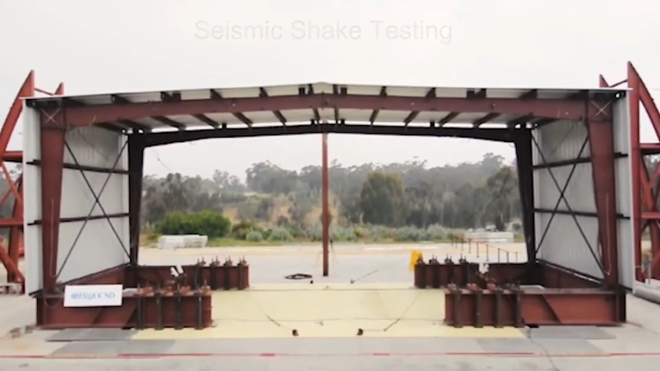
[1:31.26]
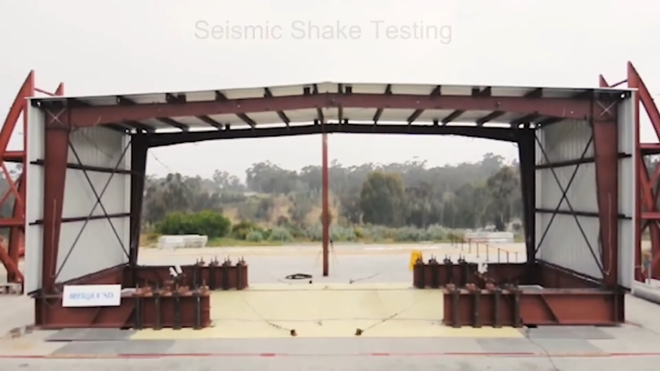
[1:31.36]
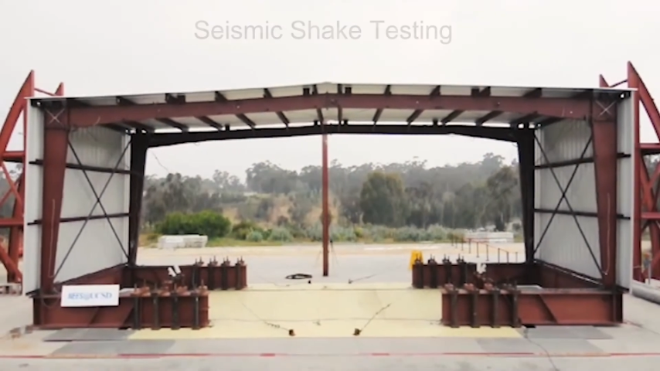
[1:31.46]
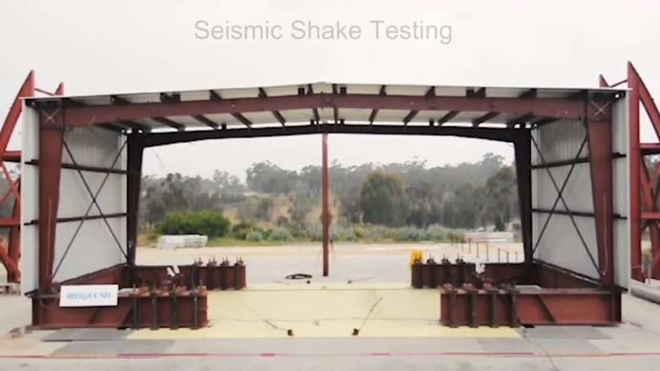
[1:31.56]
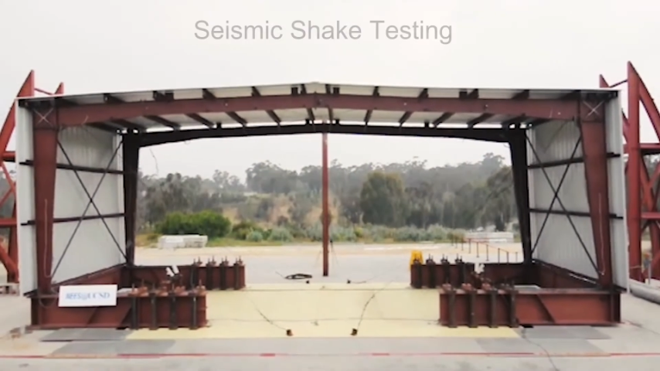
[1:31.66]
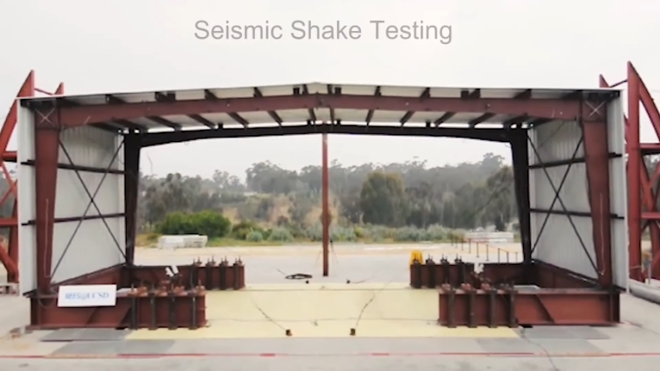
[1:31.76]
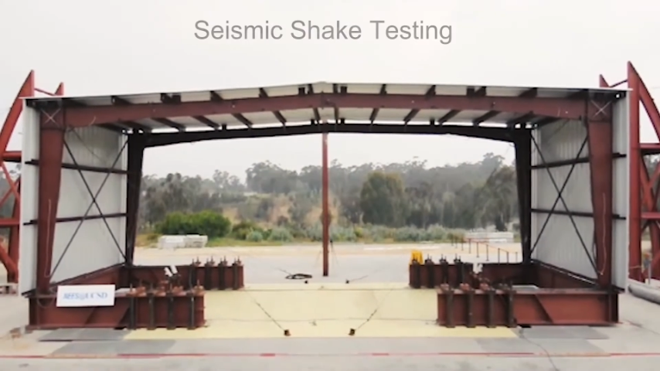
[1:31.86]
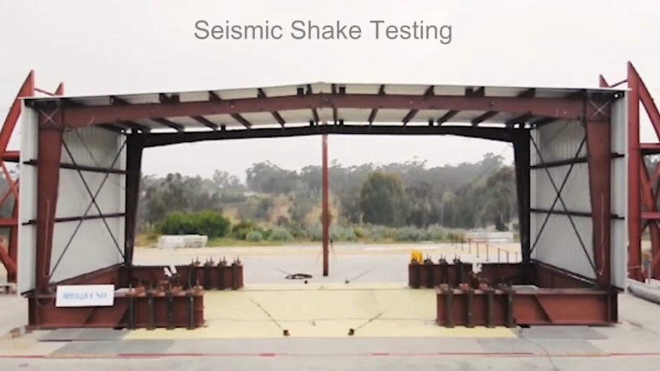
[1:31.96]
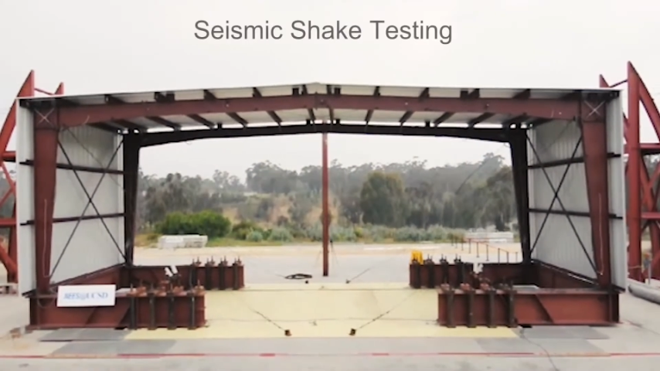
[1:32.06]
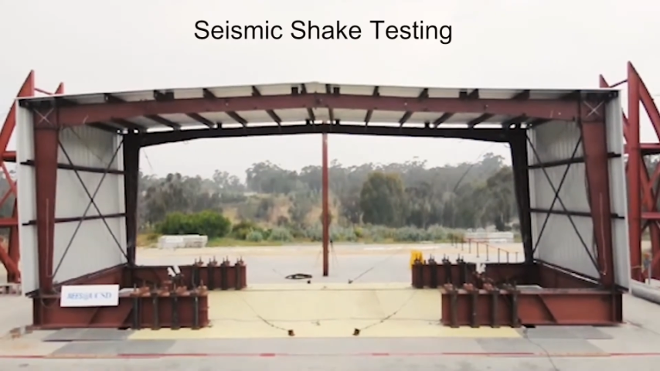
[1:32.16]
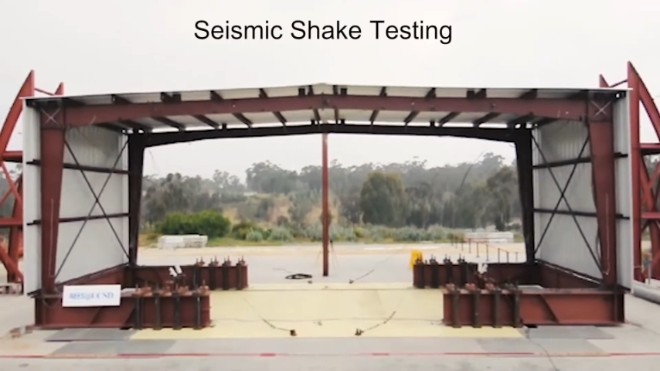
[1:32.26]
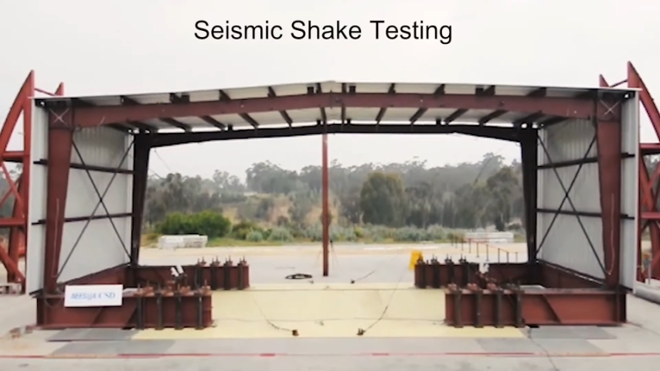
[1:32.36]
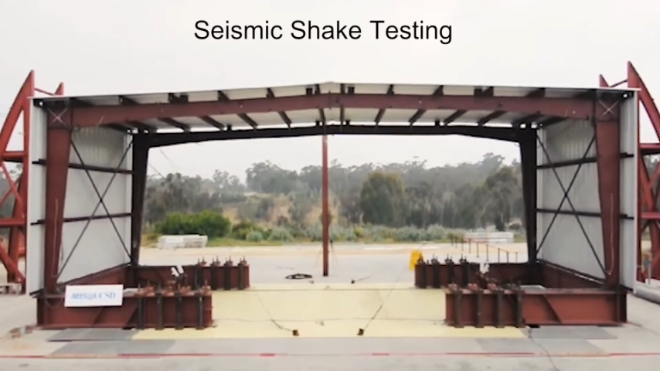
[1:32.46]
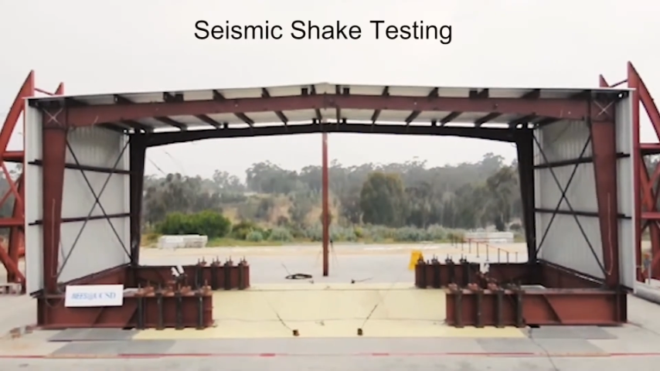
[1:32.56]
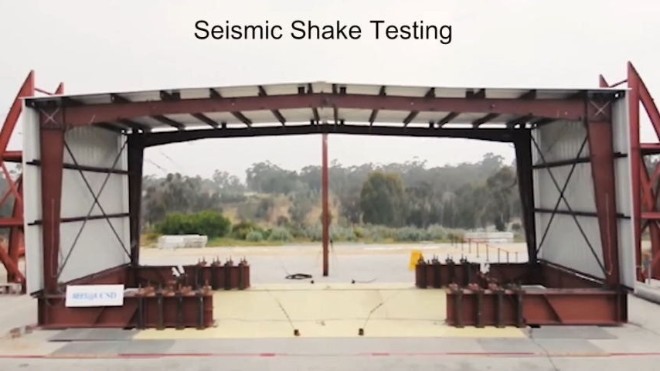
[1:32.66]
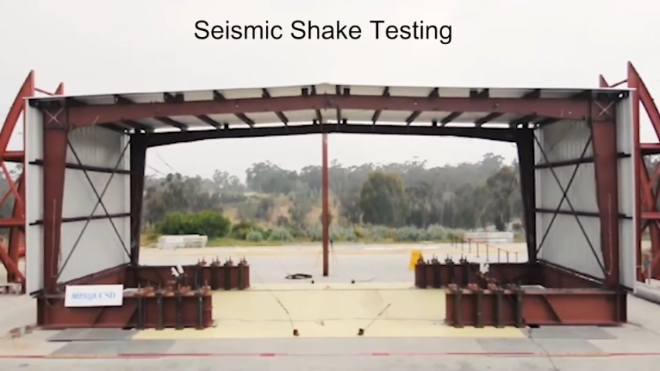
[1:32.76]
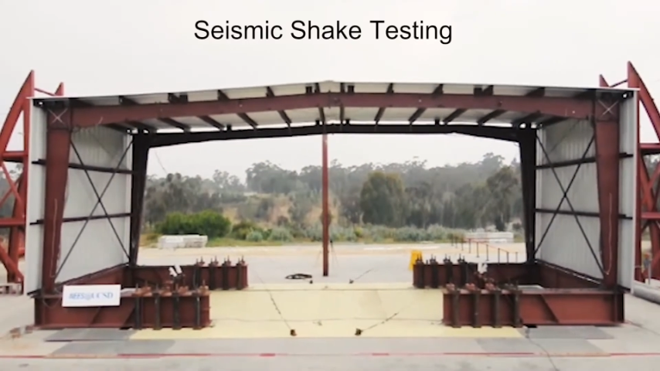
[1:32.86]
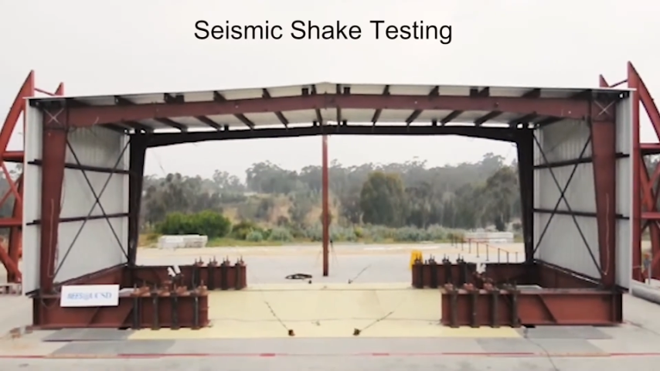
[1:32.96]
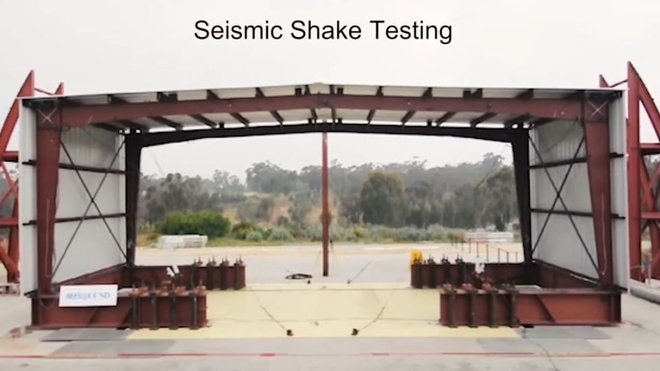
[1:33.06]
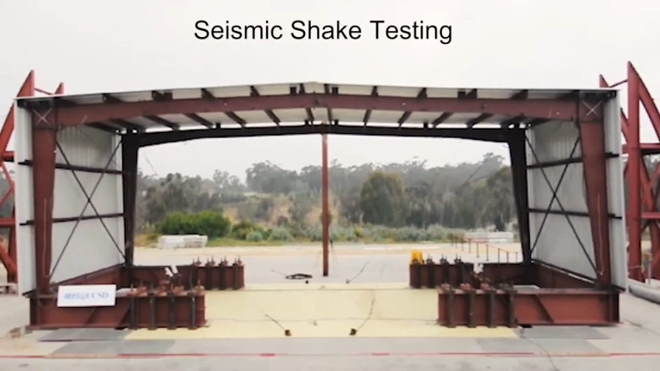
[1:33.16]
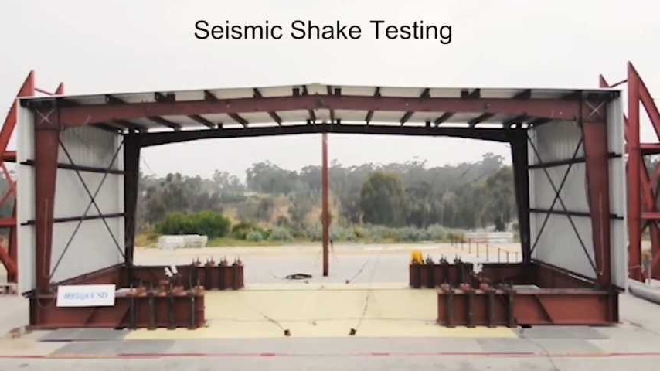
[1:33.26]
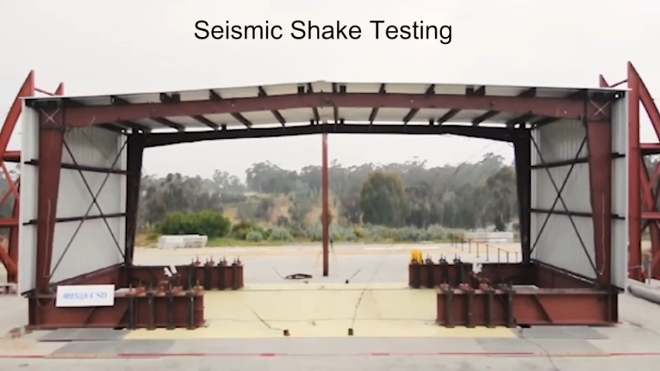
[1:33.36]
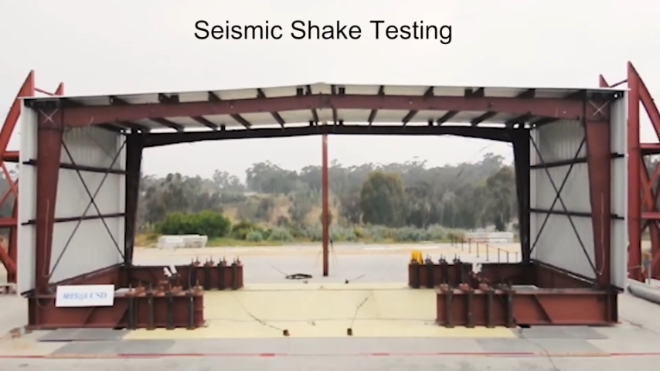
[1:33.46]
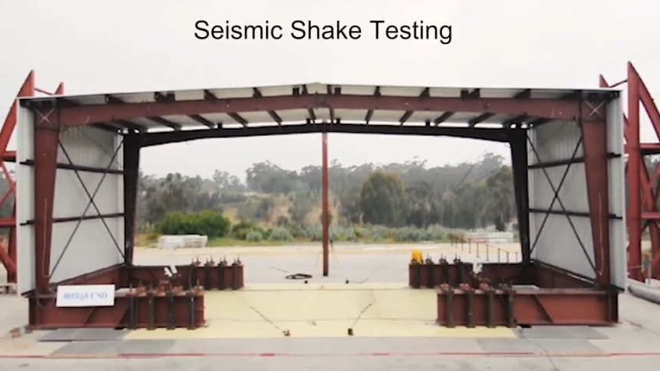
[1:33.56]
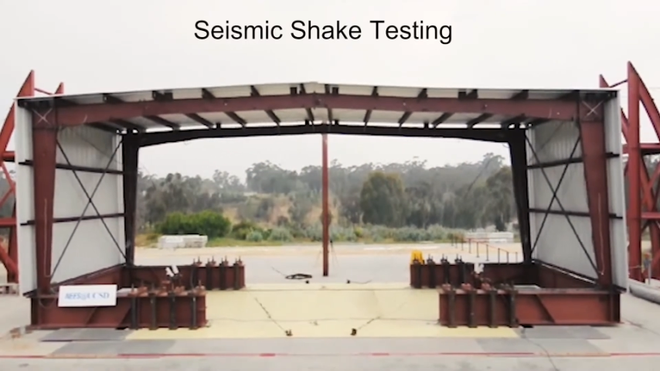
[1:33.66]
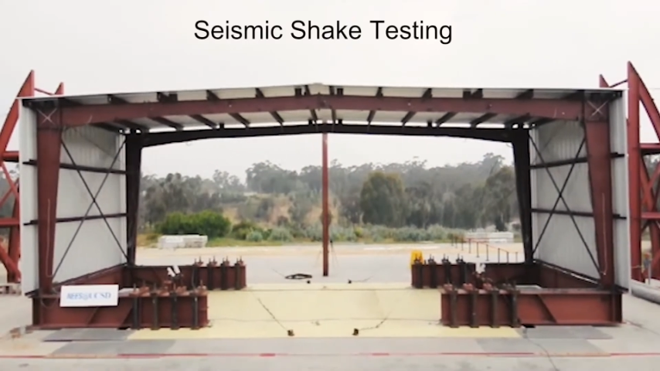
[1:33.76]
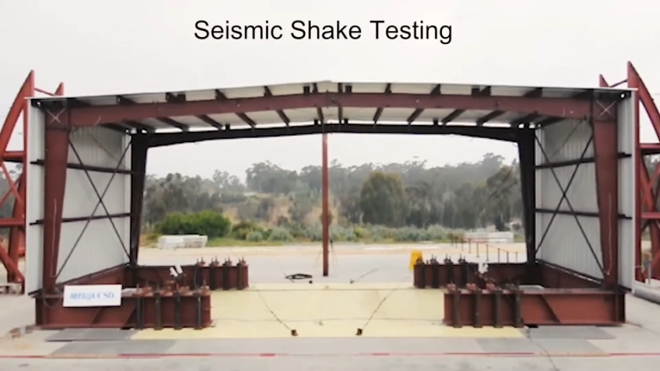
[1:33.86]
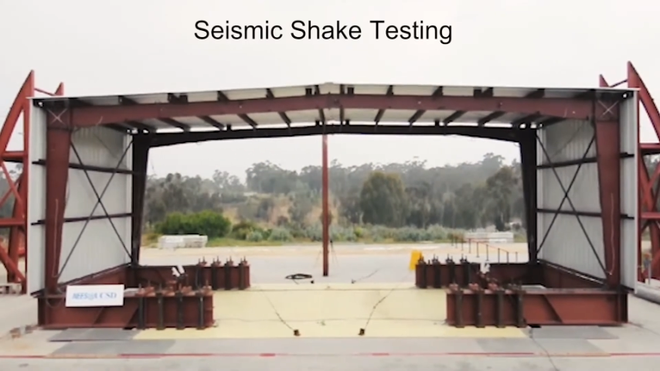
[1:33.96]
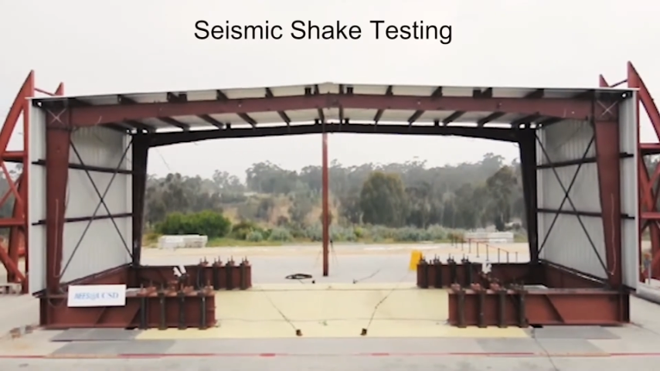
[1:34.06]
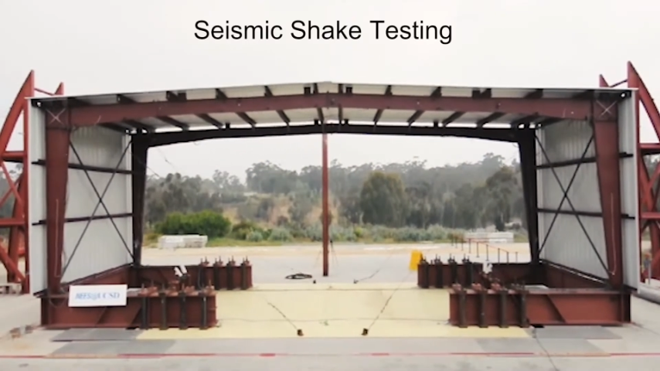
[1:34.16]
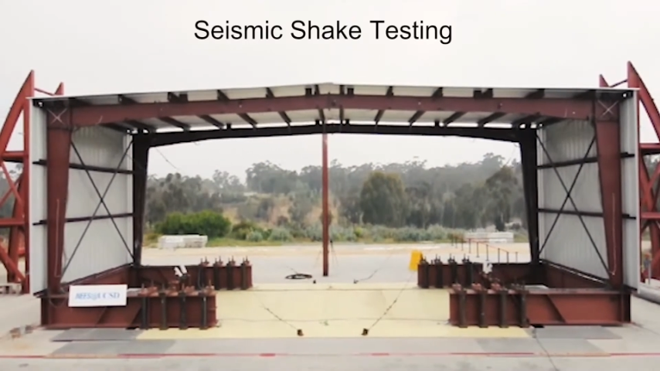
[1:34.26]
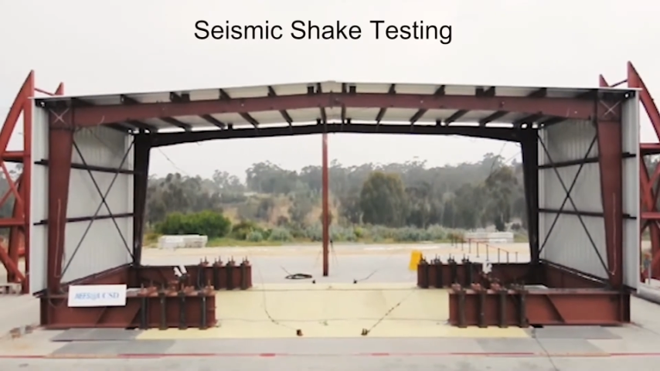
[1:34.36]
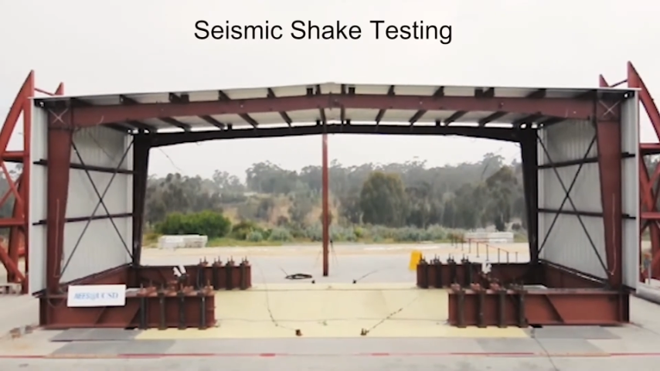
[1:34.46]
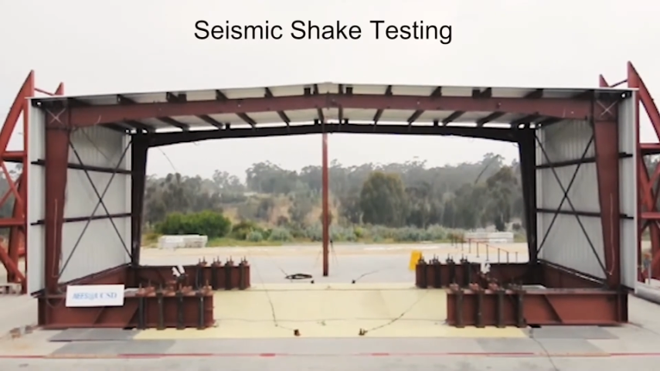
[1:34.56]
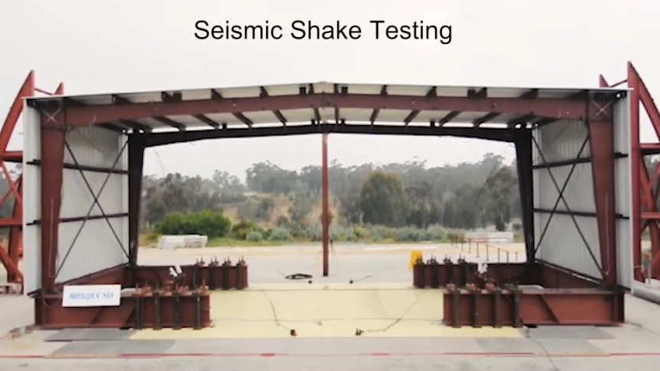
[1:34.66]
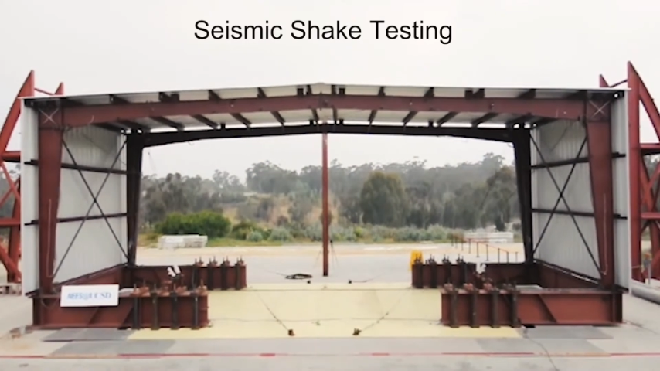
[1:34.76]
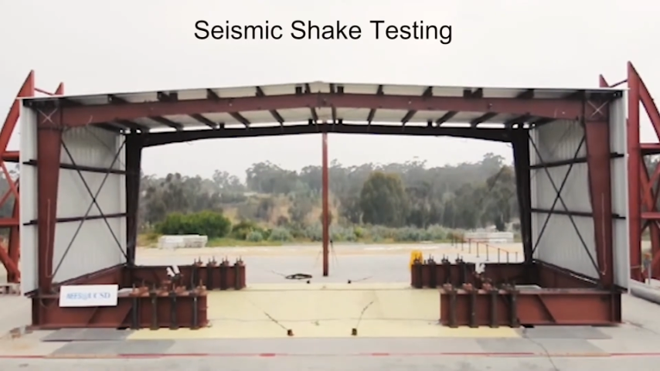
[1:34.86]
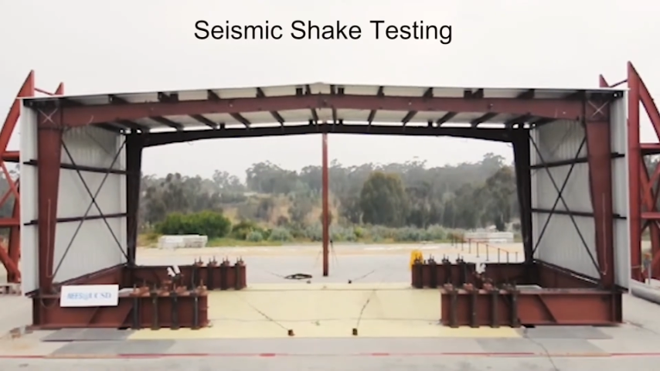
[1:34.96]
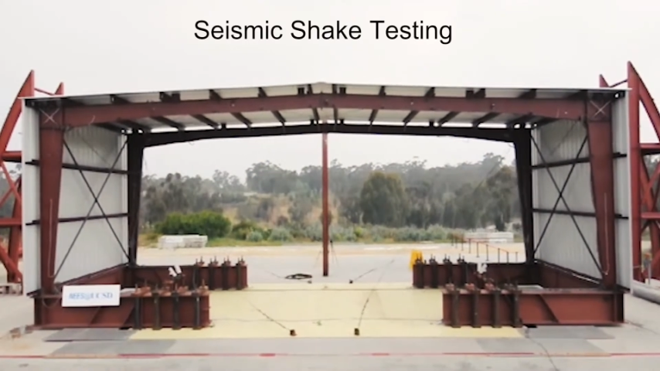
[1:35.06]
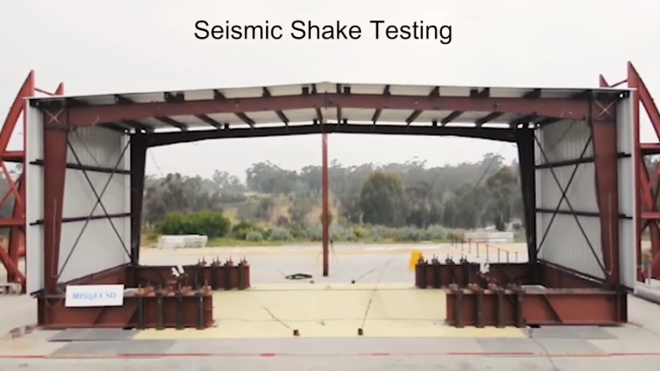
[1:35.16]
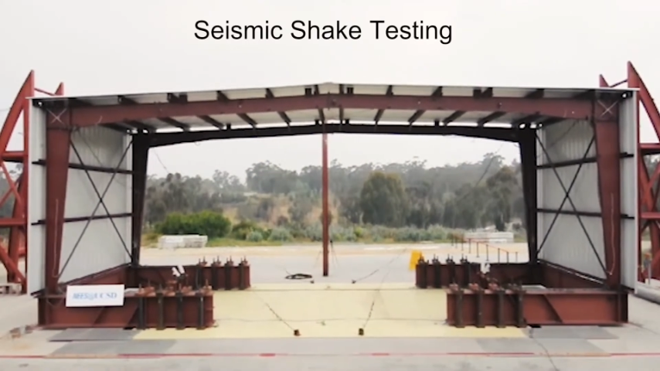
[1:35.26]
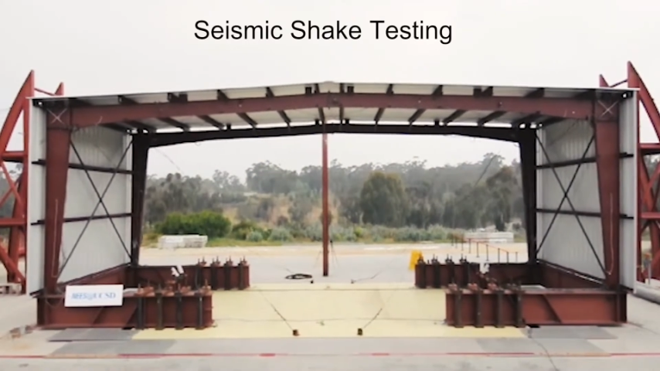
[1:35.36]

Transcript: [unreadable: no face in view]